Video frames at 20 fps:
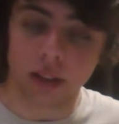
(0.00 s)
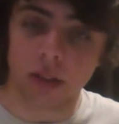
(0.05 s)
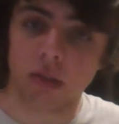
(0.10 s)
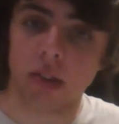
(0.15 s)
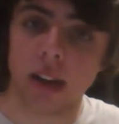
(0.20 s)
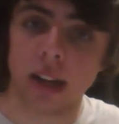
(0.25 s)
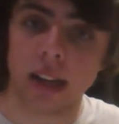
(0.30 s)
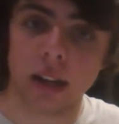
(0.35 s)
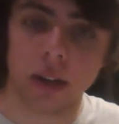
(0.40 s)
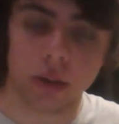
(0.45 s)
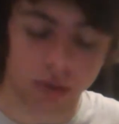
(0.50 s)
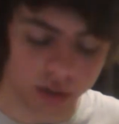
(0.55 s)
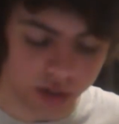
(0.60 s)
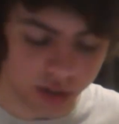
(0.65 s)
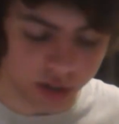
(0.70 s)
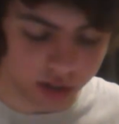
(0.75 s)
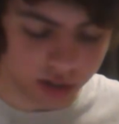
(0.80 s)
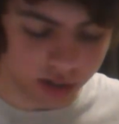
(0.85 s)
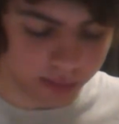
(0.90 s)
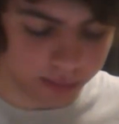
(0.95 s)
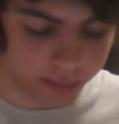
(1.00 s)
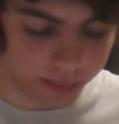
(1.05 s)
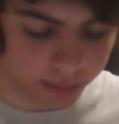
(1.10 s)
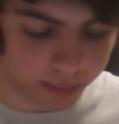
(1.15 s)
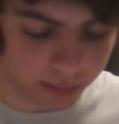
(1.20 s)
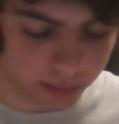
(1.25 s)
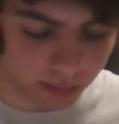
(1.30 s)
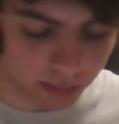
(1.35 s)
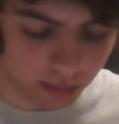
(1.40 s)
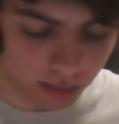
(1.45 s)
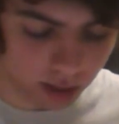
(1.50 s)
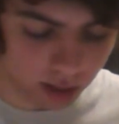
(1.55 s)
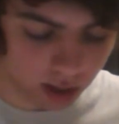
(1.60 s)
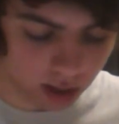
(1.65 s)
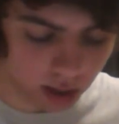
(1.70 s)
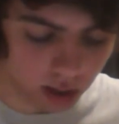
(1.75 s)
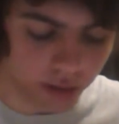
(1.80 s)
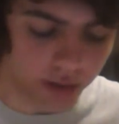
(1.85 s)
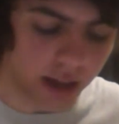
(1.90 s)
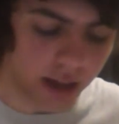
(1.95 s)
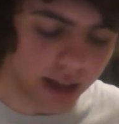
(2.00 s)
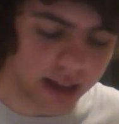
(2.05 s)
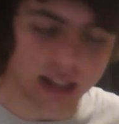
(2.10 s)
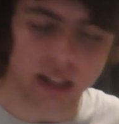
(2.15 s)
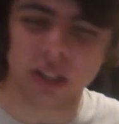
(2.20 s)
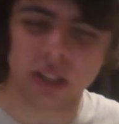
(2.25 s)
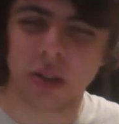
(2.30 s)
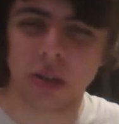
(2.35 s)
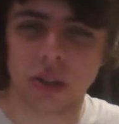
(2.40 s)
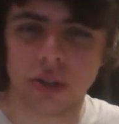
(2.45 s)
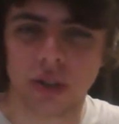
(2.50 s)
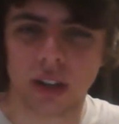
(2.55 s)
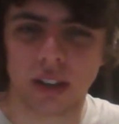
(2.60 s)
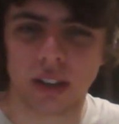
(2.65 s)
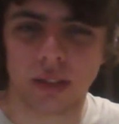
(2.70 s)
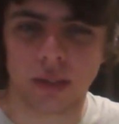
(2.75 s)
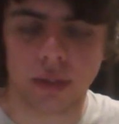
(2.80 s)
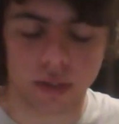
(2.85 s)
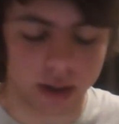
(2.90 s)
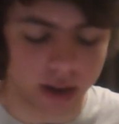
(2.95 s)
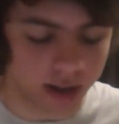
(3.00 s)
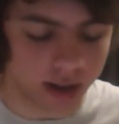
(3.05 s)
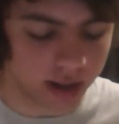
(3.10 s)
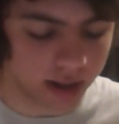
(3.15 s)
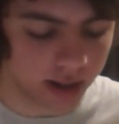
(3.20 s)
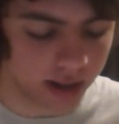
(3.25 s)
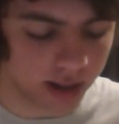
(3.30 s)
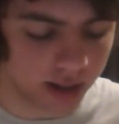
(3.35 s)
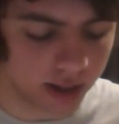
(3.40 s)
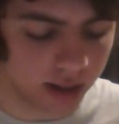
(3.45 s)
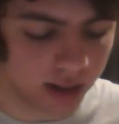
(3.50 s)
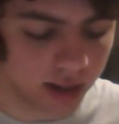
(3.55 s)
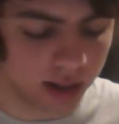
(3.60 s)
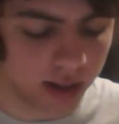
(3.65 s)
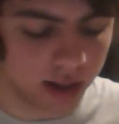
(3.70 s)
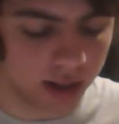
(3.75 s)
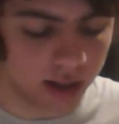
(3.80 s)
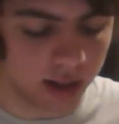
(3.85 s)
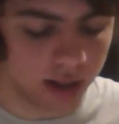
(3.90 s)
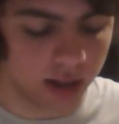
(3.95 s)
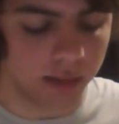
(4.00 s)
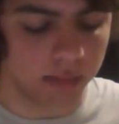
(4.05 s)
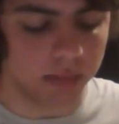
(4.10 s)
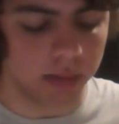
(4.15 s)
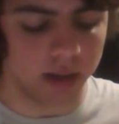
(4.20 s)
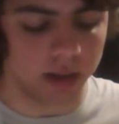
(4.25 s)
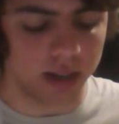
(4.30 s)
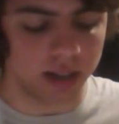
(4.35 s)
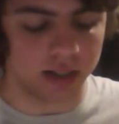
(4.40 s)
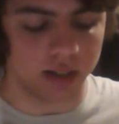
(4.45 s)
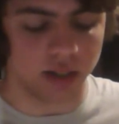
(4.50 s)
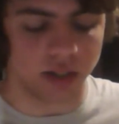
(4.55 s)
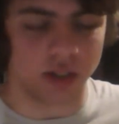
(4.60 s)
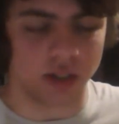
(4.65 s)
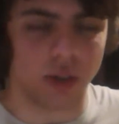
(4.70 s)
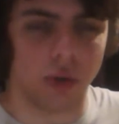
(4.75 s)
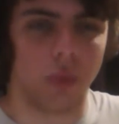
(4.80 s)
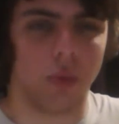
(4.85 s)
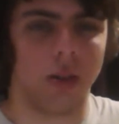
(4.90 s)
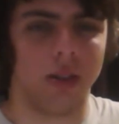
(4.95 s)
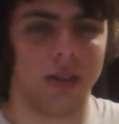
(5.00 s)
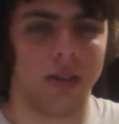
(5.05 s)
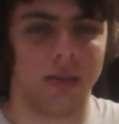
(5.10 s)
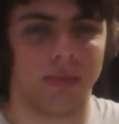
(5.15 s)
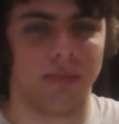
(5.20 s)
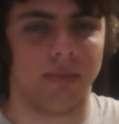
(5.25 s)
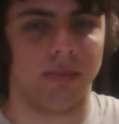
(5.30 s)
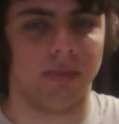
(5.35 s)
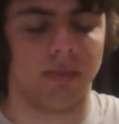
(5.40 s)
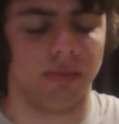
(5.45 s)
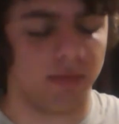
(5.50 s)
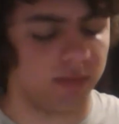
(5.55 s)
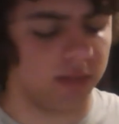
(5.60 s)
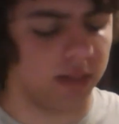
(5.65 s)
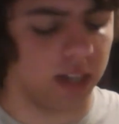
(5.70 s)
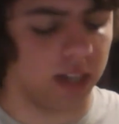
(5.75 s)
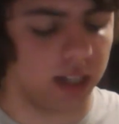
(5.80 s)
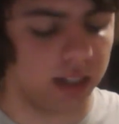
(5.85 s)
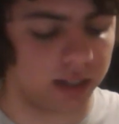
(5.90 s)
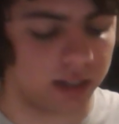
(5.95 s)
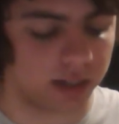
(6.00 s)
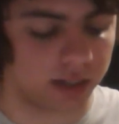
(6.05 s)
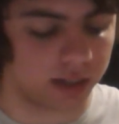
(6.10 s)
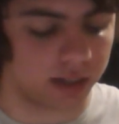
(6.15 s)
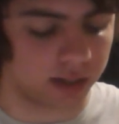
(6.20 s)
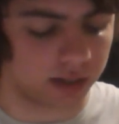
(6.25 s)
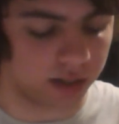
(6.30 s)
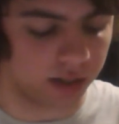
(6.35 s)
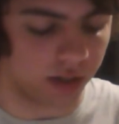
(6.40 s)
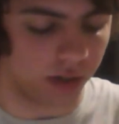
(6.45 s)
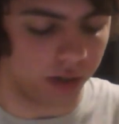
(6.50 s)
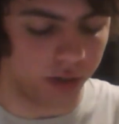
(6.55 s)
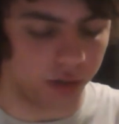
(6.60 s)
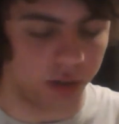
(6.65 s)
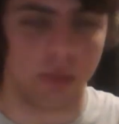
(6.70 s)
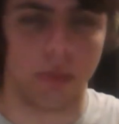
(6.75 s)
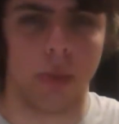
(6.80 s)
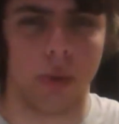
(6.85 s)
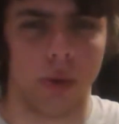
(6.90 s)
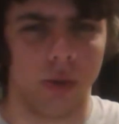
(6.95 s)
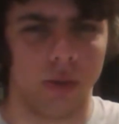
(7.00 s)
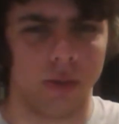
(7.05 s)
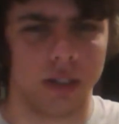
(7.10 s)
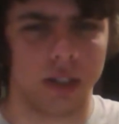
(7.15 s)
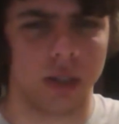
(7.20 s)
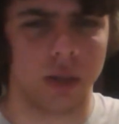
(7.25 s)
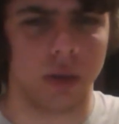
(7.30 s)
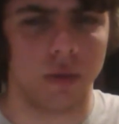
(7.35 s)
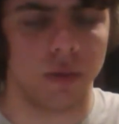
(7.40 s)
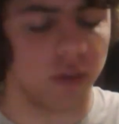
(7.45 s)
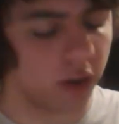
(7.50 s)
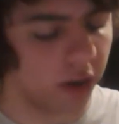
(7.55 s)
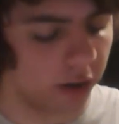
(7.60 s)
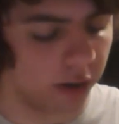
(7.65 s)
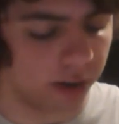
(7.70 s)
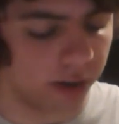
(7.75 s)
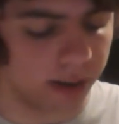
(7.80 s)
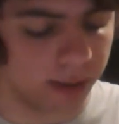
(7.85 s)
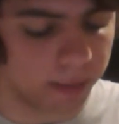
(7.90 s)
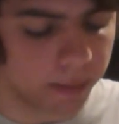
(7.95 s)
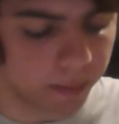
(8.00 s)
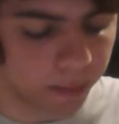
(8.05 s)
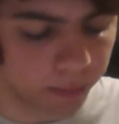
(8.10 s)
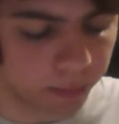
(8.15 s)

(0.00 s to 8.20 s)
the grenade launchers. Okay, it's only strength 3. But it's an assault one, it's so you can move and still fire it.